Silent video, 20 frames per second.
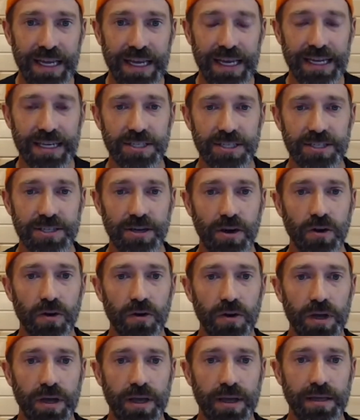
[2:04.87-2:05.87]
And
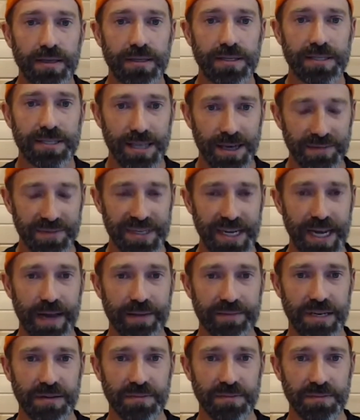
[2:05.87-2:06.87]
so
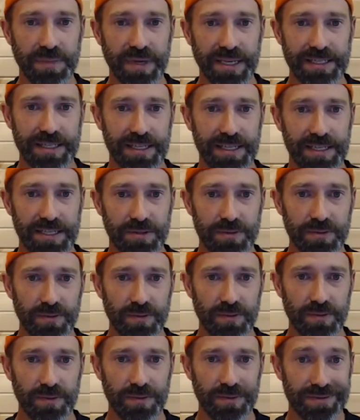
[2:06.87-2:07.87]
sometimes in business,
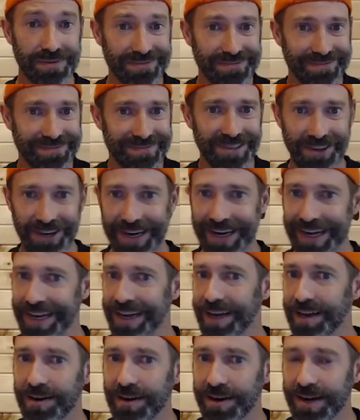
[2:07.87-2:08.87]
you're getting
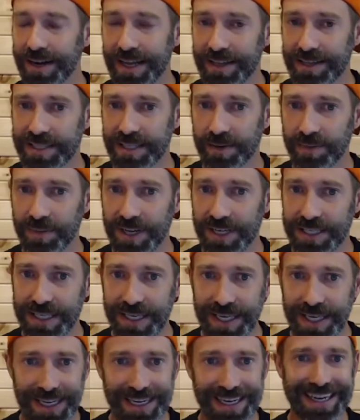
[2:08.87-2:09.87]
underneath somebody's
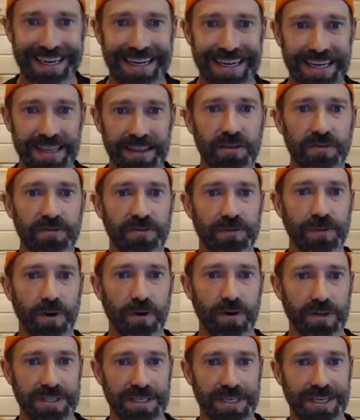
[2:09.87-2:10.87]
skin to get their
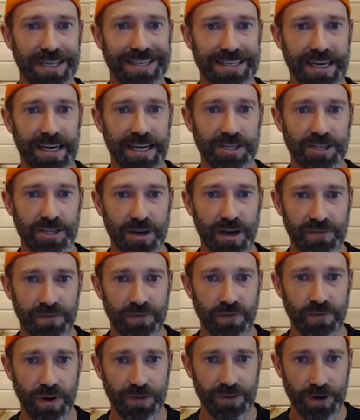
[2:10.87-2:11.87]
focus and attention off
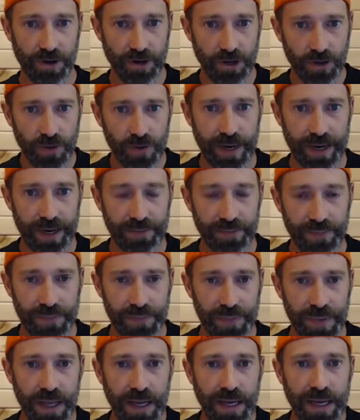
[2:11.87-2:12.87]
of what they're doing.
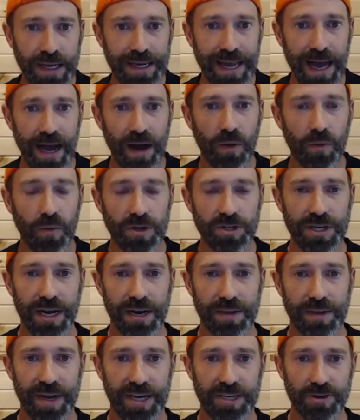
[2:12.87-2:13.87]
Now, what you got
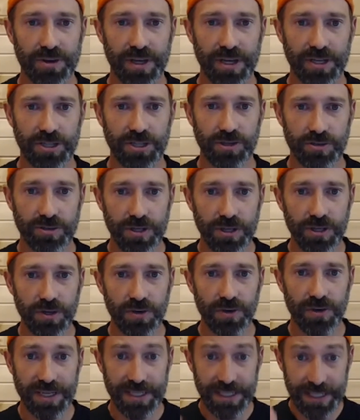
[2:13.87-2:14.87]
to make sure that you
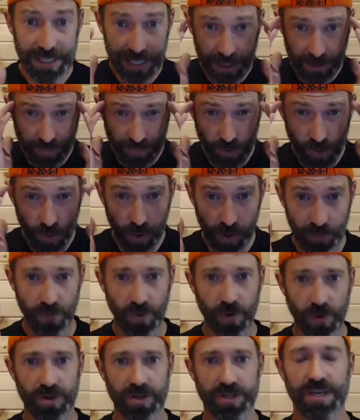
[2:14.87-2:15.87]
do is keep your
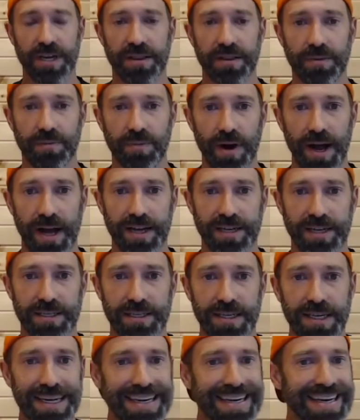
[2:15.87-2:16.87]
focus on the
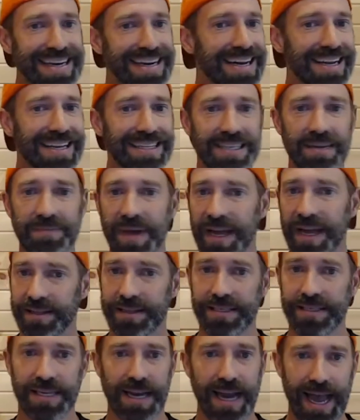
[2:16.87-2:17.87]
prize. And it is a
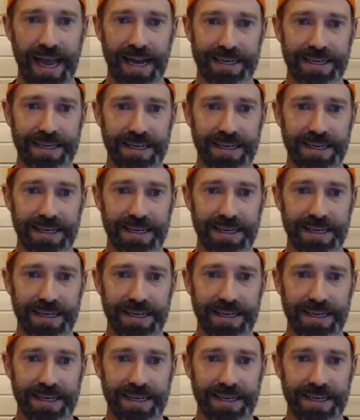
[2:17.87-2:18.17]
balancing act.